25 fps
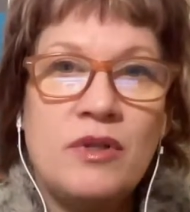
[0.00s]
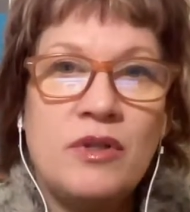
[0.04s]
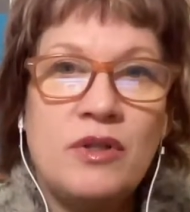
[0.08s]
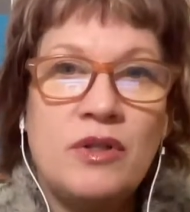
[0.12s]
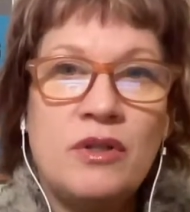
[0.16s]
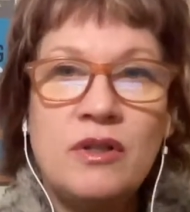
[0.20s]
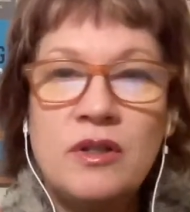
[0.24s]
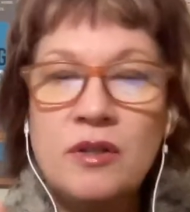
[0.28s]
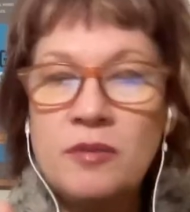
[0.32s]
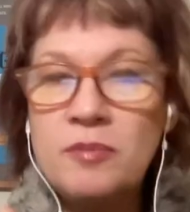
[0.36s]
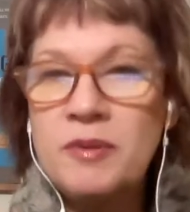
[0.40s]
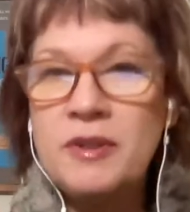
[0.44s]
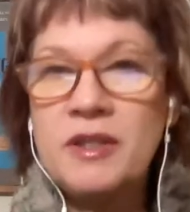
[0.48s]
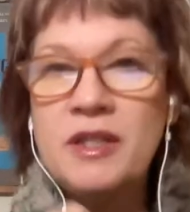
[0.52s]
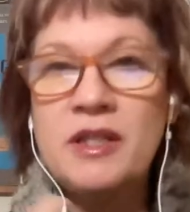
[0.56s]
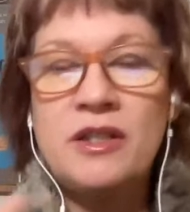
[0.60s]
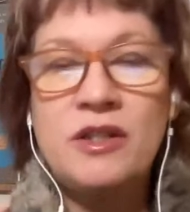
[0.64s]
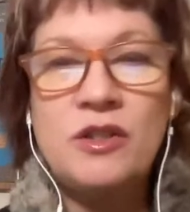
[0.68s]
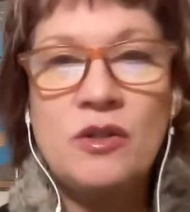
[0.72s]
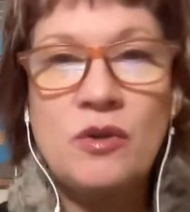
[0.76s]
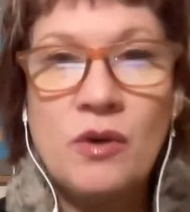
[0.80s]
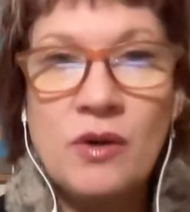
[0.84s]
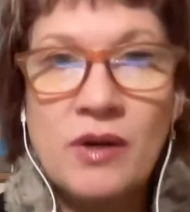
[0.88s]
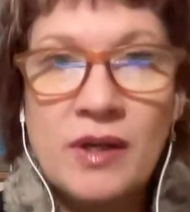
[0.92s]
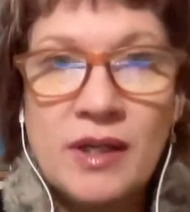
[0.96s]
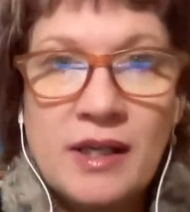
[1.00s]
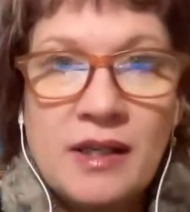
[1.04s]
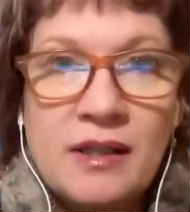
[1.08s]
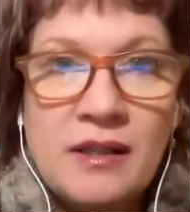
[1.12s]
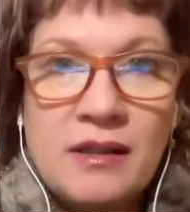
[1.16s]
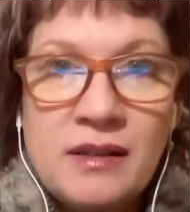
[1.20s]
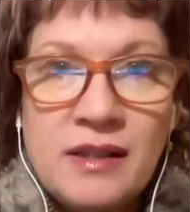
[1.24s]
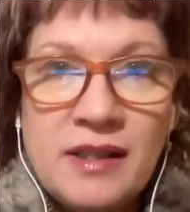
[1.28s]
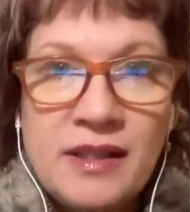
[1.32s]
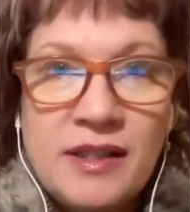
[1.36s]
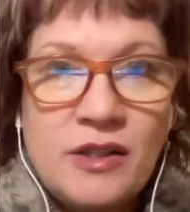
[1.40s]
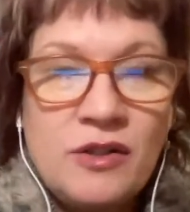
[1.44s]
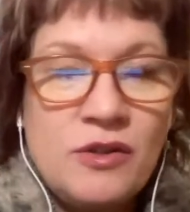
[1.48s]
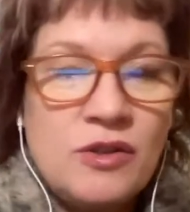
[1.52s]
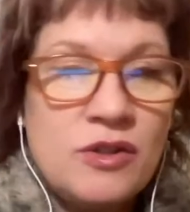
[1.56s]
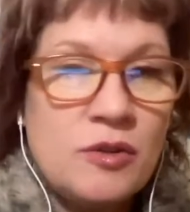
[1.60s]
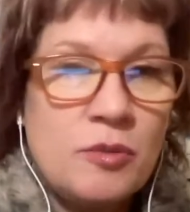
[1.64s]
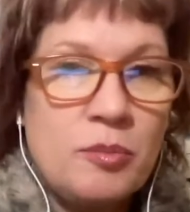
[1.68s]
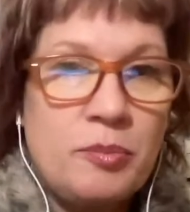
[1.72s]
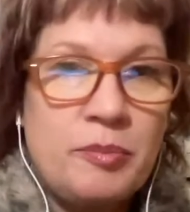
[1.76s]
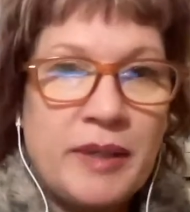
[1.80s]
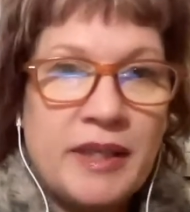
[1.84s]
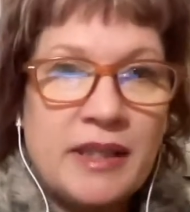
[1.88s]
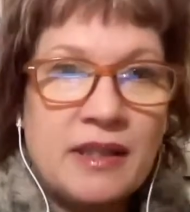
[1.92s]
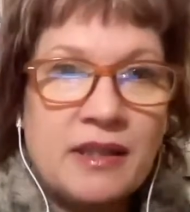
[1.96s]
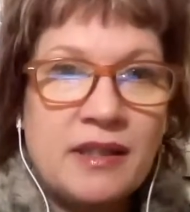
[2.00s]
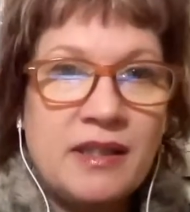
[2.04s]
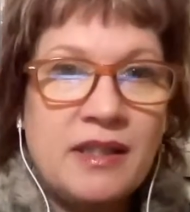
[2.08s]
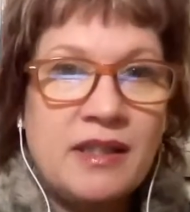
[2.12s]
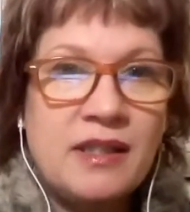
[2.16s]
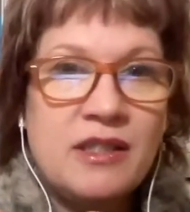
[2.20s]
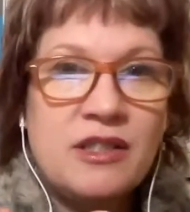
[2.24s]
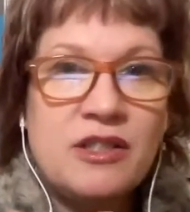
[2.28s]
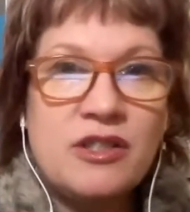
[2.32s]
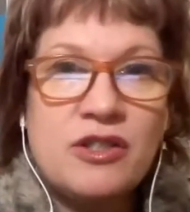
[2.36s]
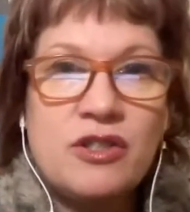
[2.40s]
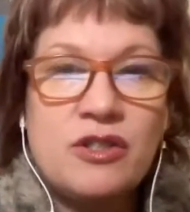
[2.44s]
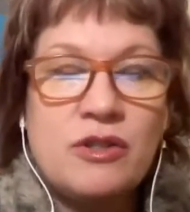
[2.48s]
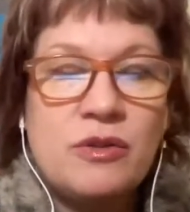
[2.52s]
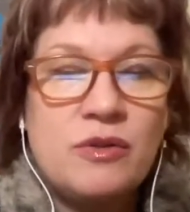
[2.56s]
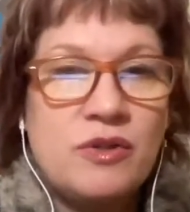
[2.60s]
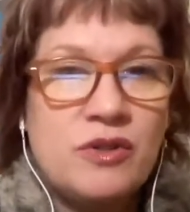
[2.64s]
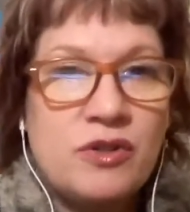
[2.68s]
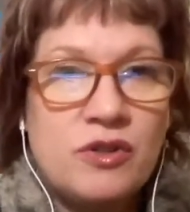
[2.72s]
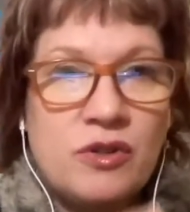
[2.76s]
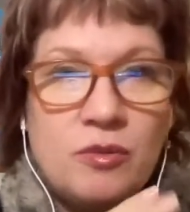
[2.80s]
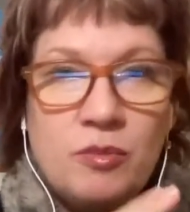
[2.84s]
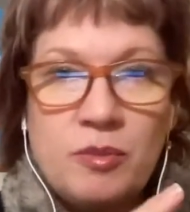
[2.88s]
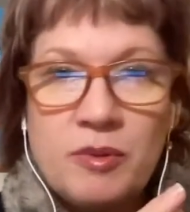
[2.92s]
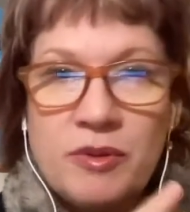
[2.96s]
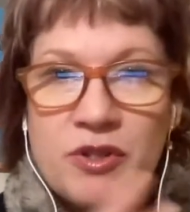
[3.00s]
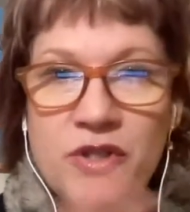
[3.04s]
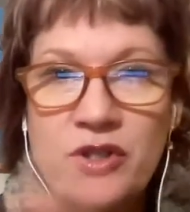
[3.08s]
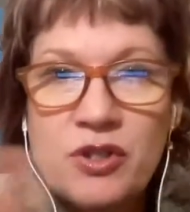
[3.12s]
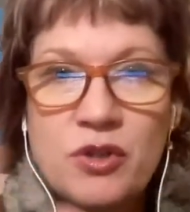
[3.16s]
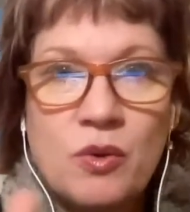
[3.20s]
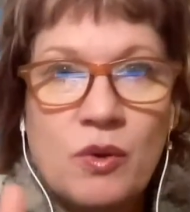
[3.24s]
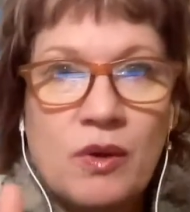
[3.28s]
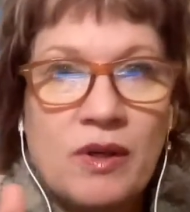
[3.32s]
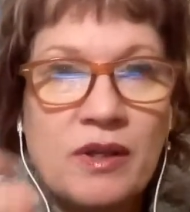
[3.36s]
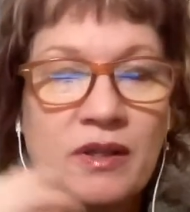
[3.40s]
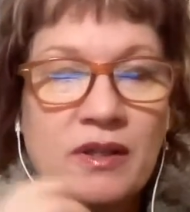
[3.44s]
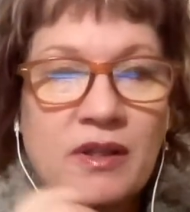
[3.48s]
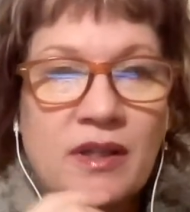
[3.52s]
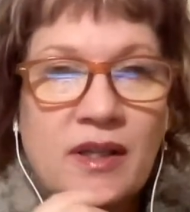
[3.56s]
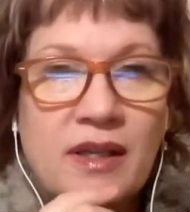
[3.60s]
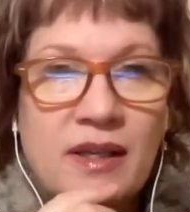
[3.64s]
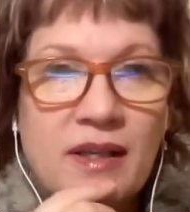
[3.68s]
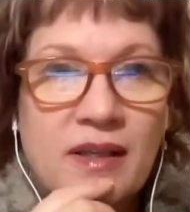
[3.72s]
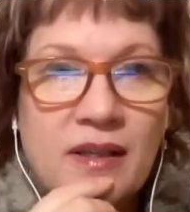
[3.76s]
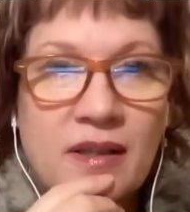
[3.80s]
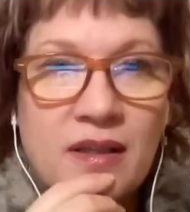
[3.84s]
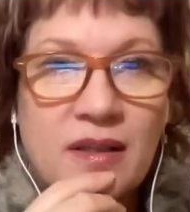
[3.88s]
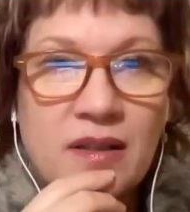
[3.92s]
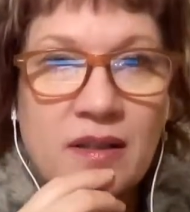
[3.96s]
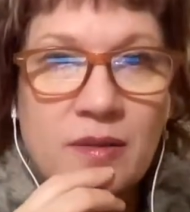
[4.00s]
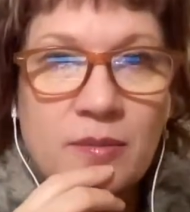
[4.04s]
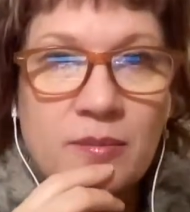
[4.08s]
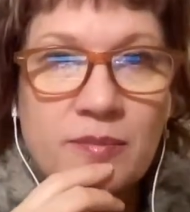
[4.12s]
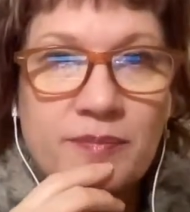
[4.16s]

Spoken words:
You could put a URL, like use a bit.ly and just do super short, like